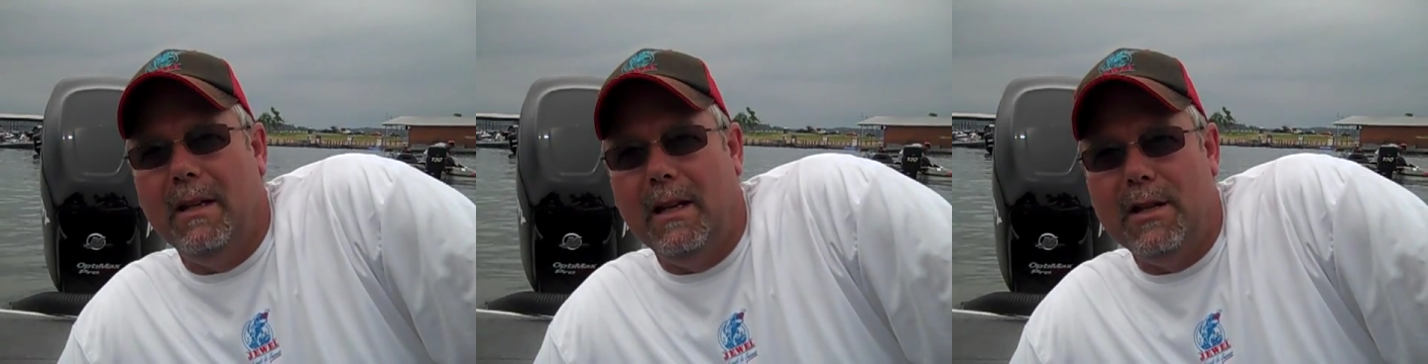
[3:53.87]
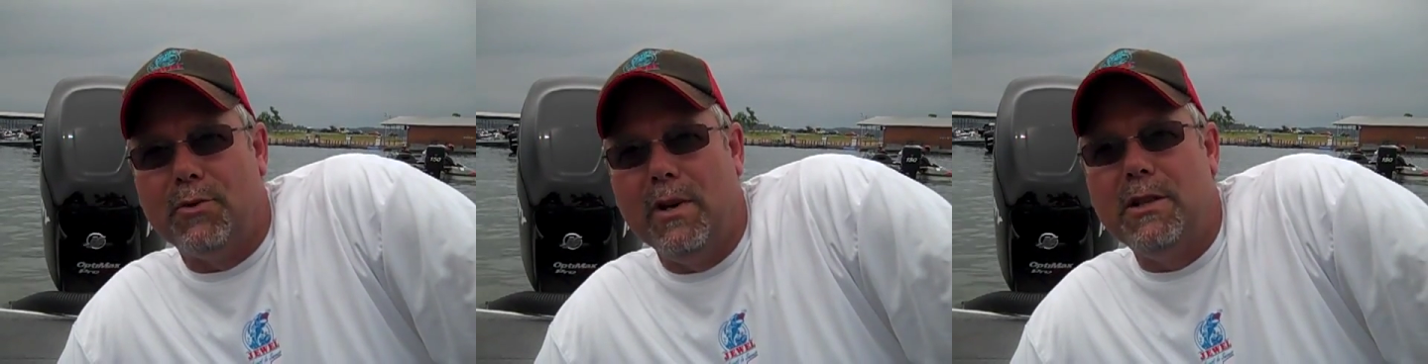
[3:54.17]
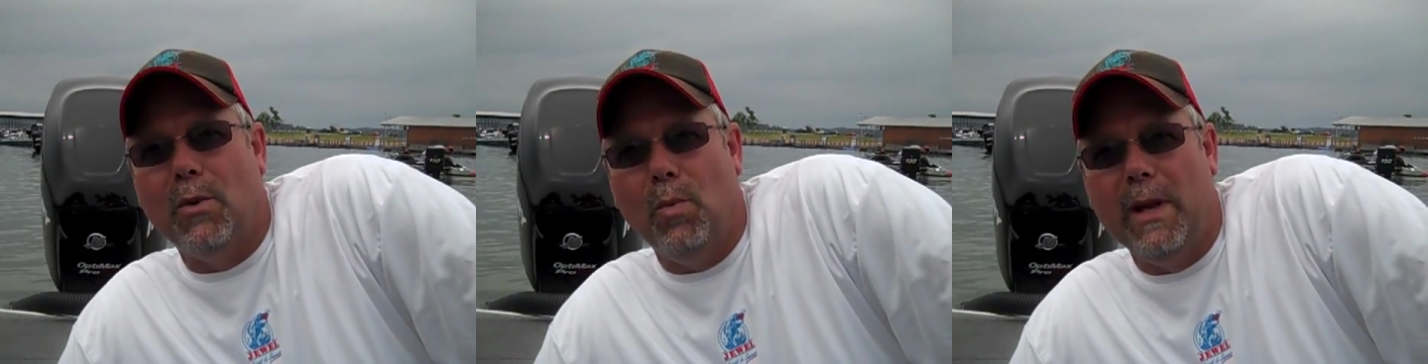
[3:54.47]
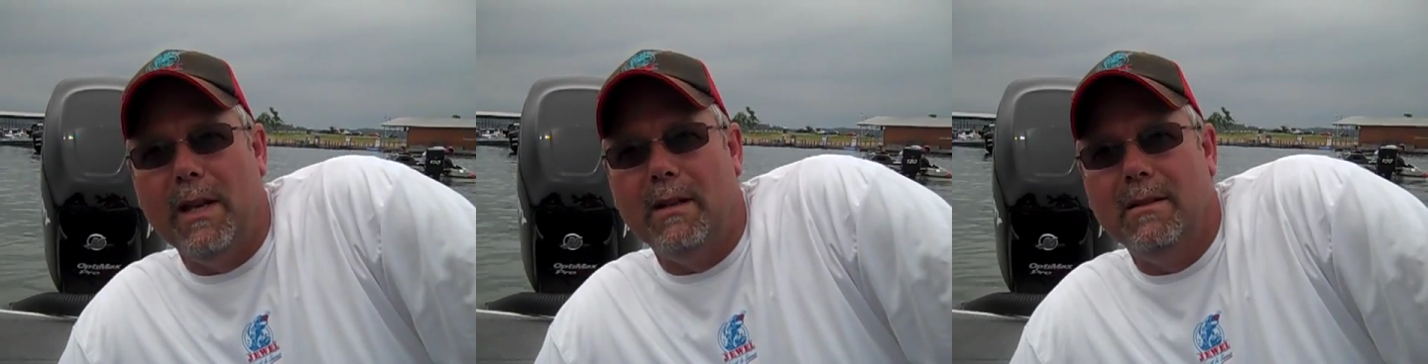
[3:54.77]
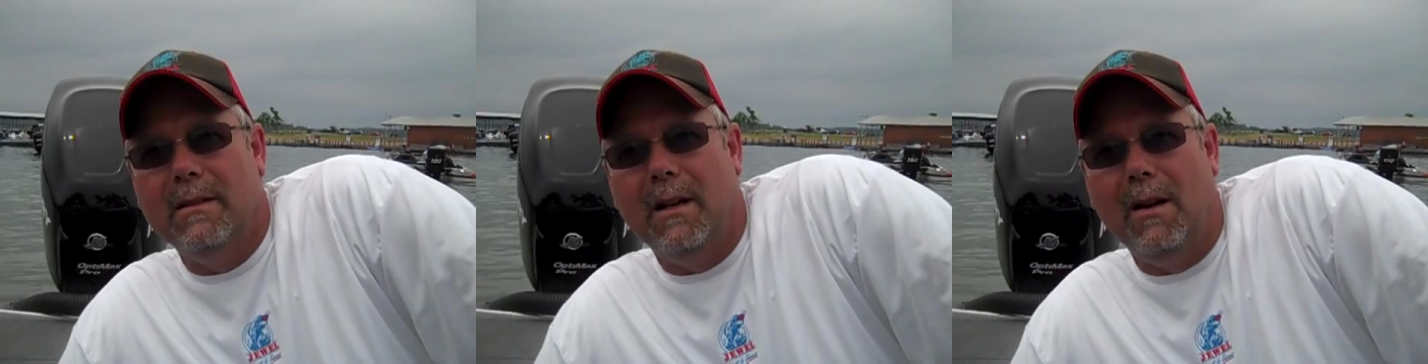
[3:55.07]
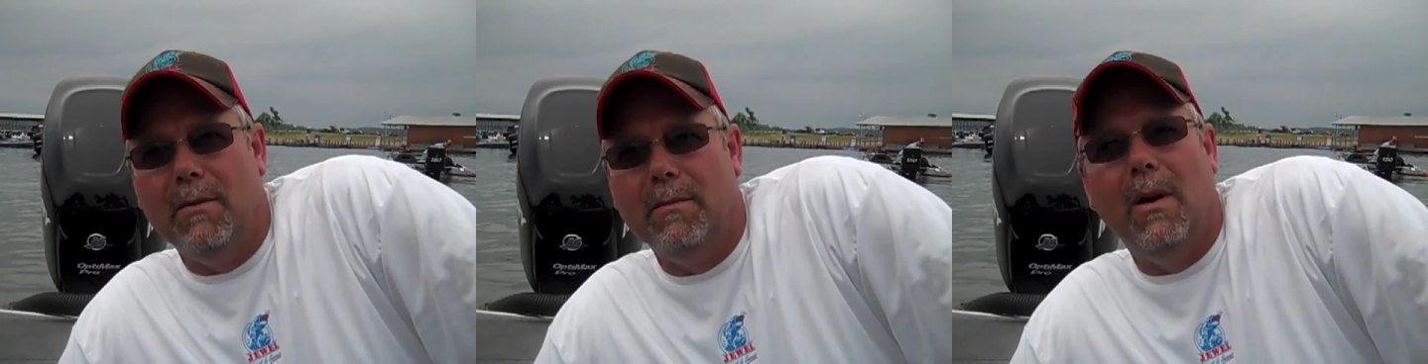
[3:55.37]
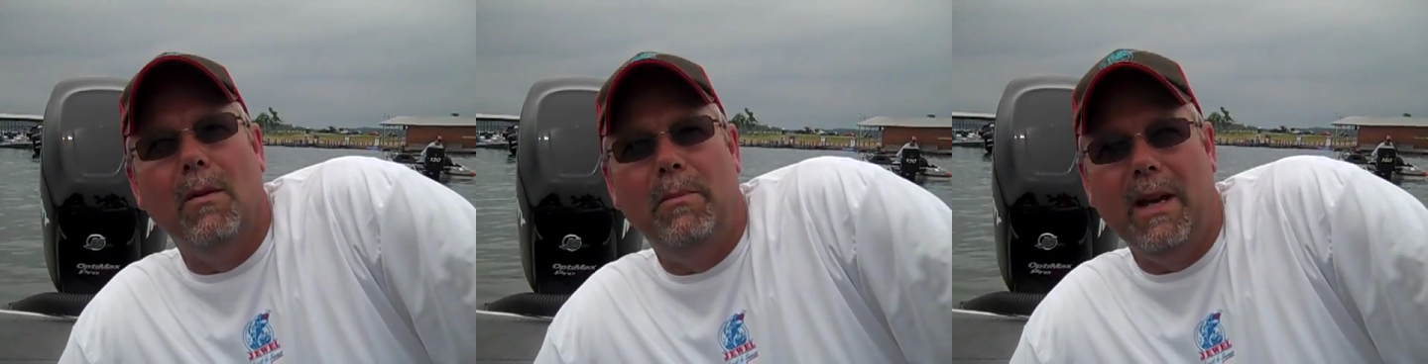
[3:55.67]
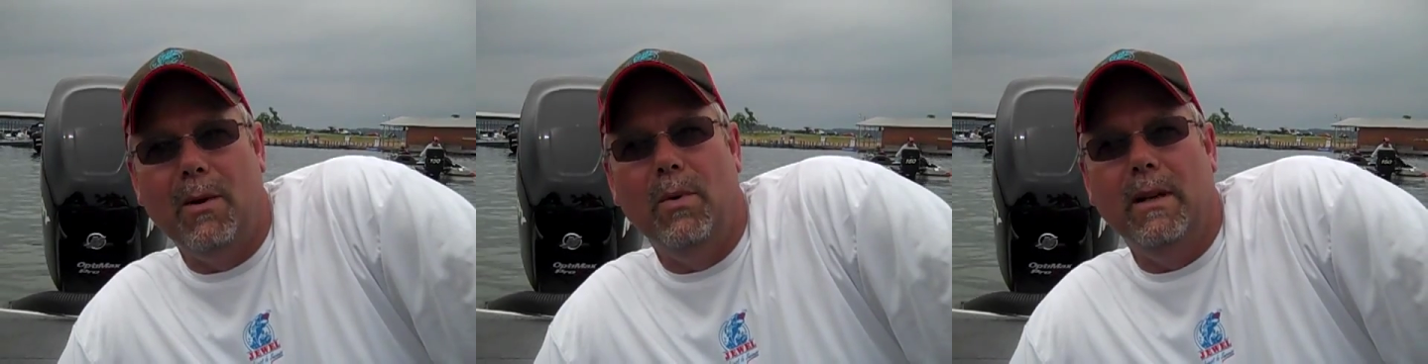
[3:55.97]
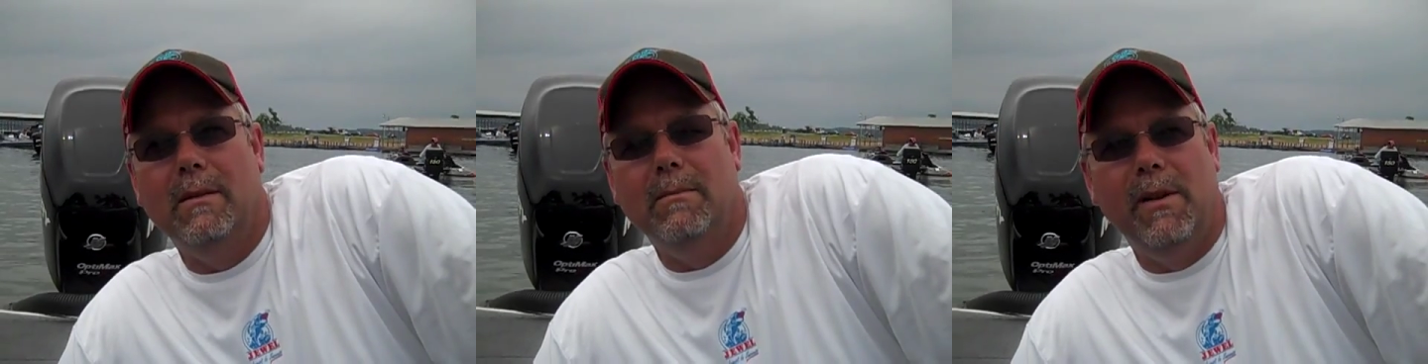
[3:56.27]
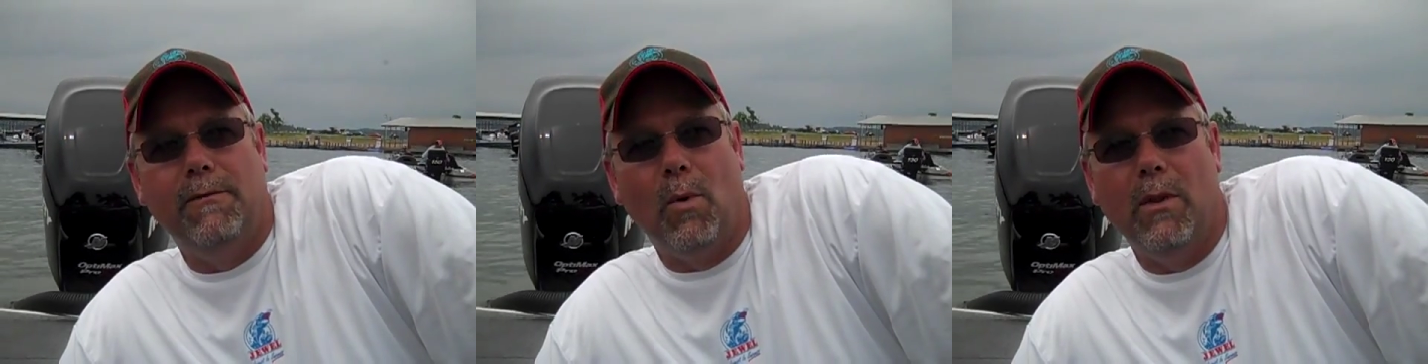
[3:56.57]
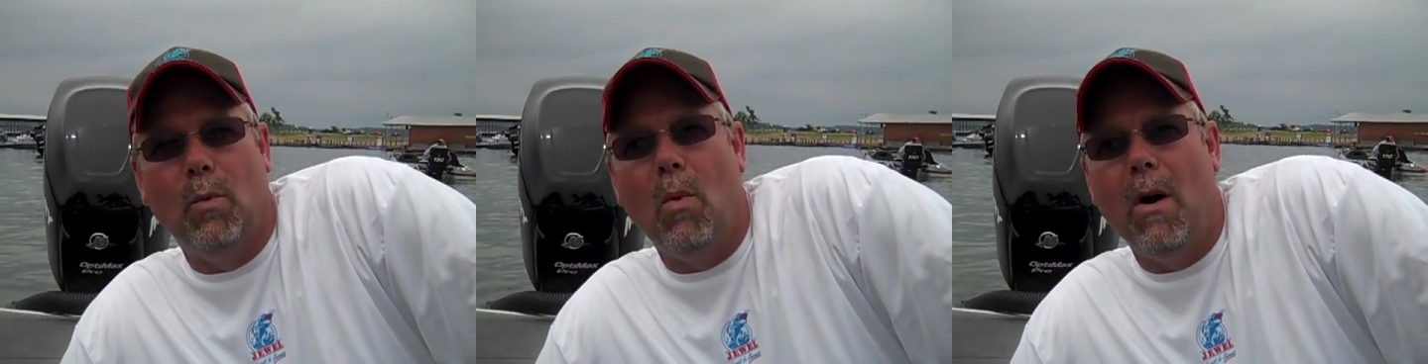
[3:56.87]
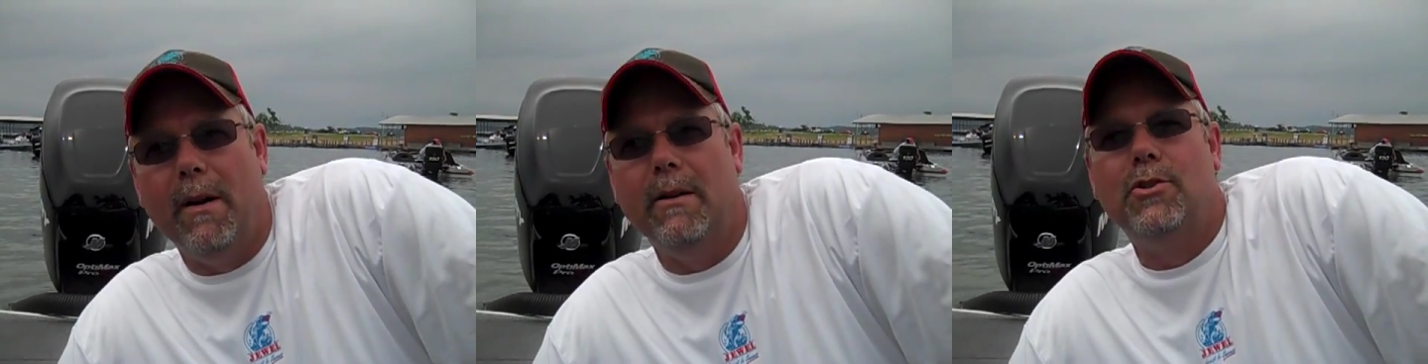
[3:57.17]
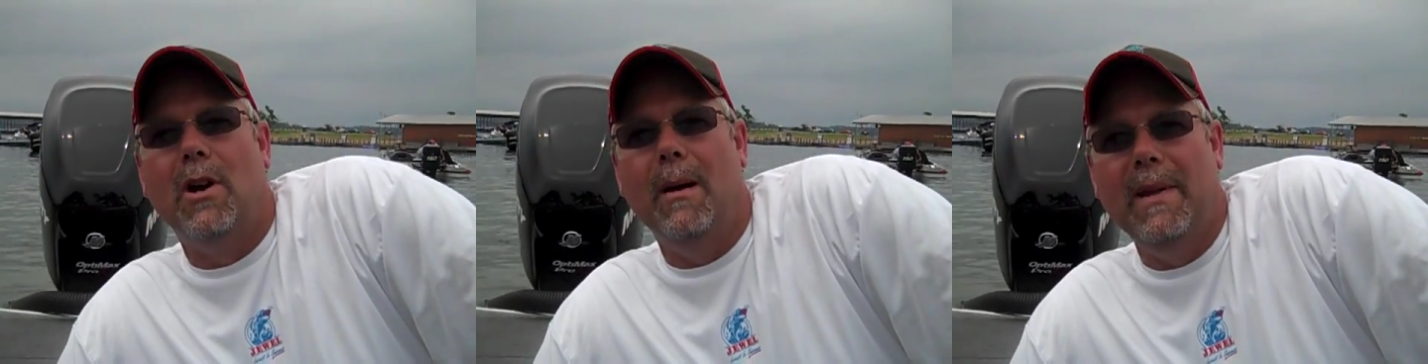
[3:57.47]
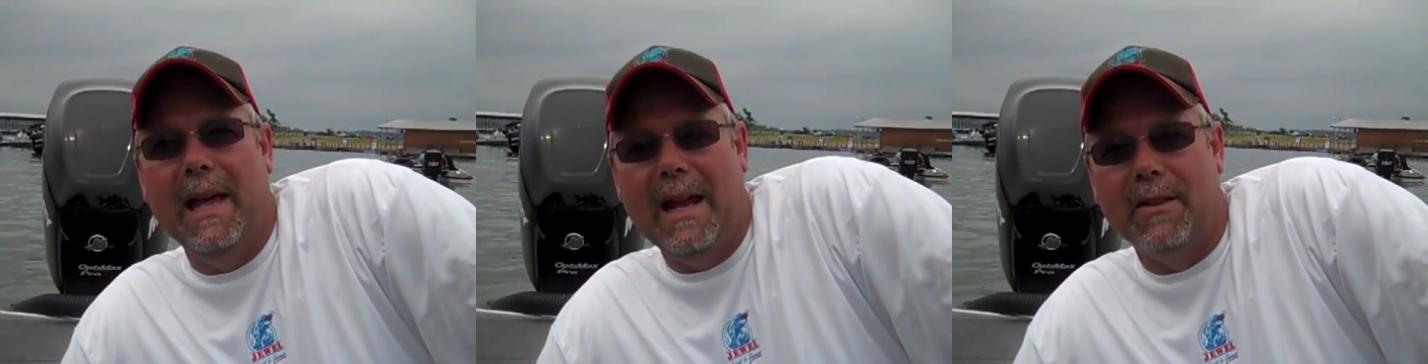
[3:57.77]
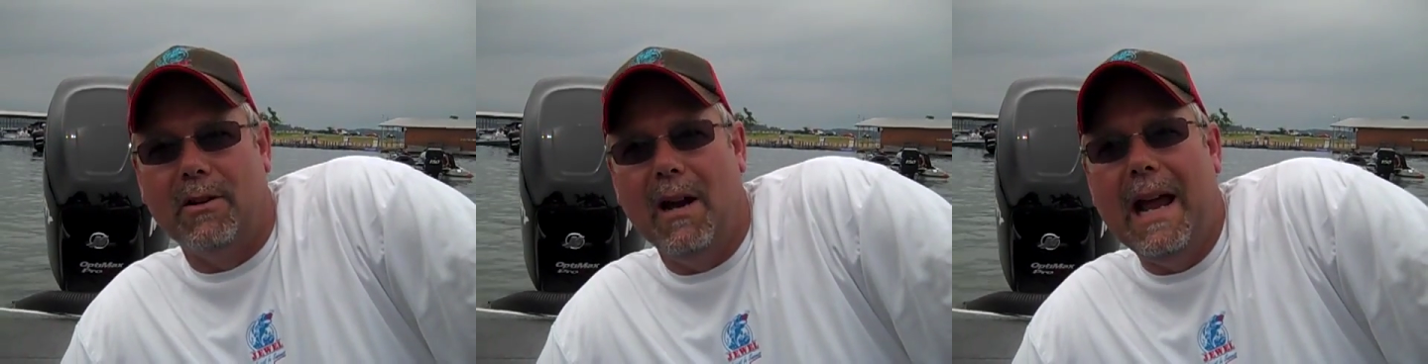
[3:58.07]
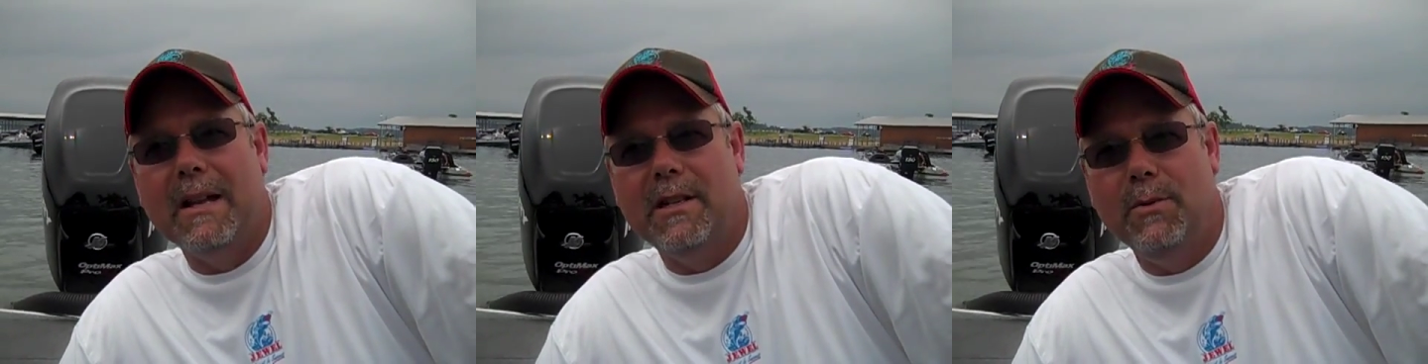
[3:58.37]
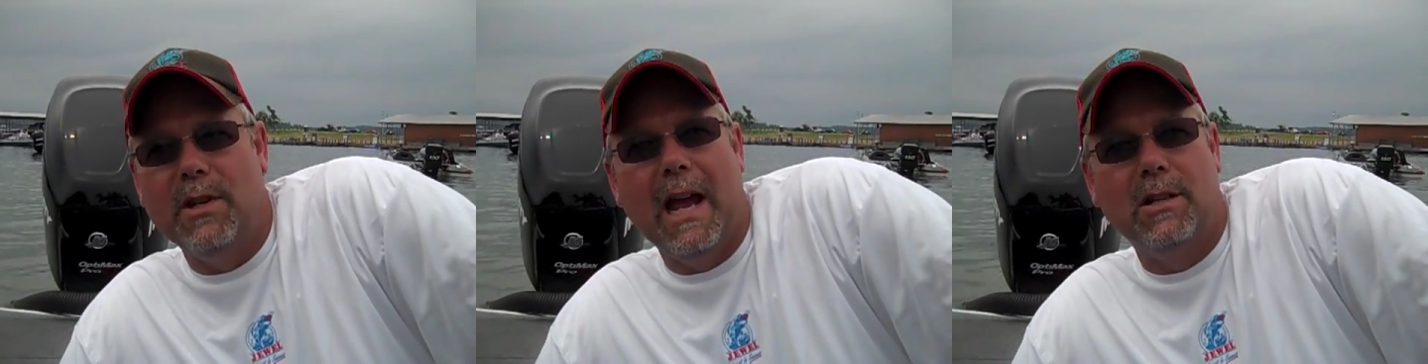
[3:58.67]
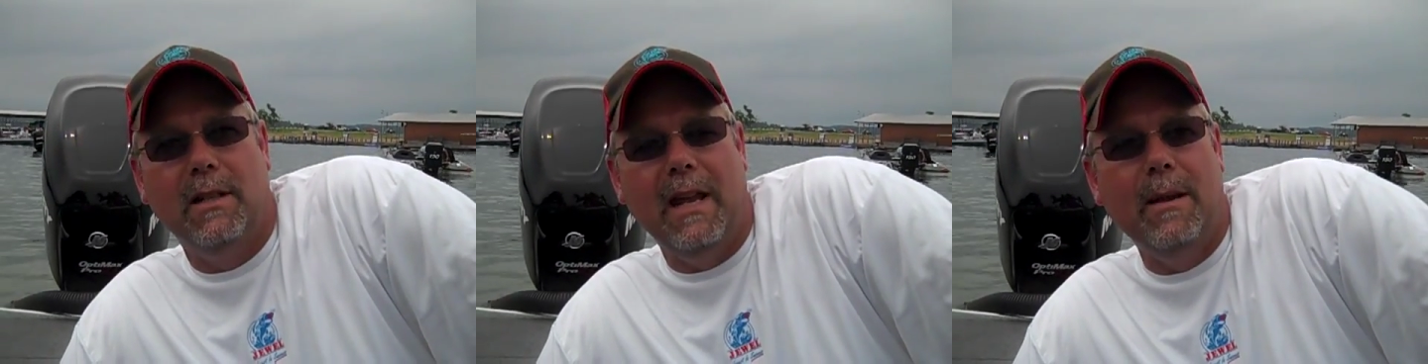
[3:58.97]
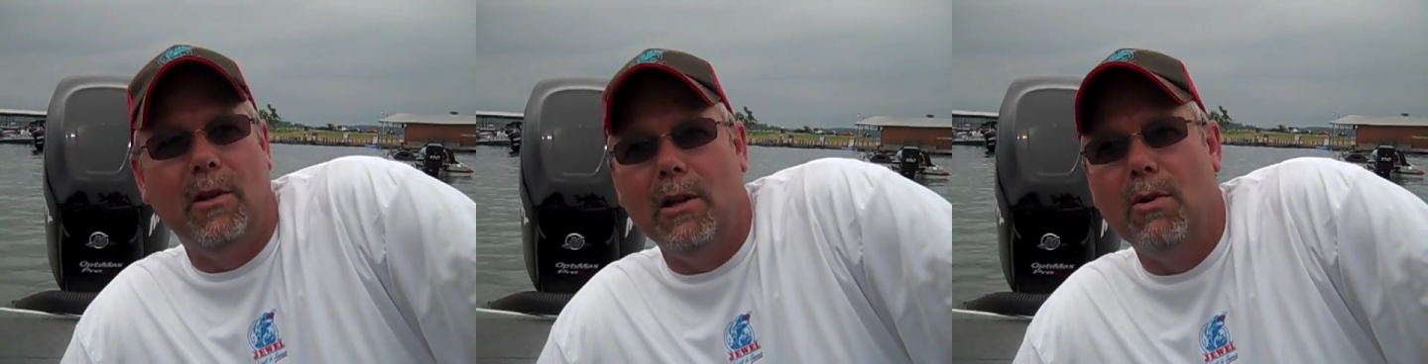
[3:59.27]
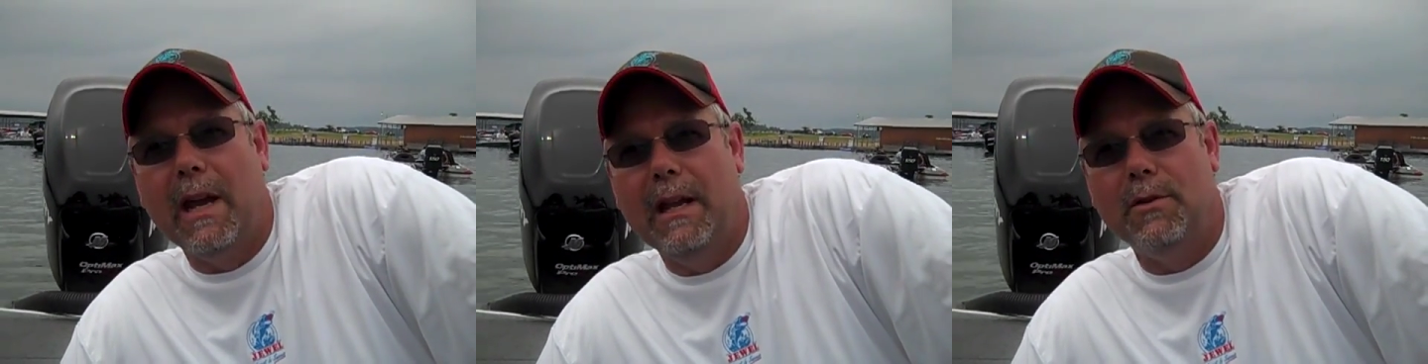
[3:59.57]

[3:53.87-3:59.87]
in his recent win on Pickwick. Before the water dropped down out of the grass, he was actually able to locate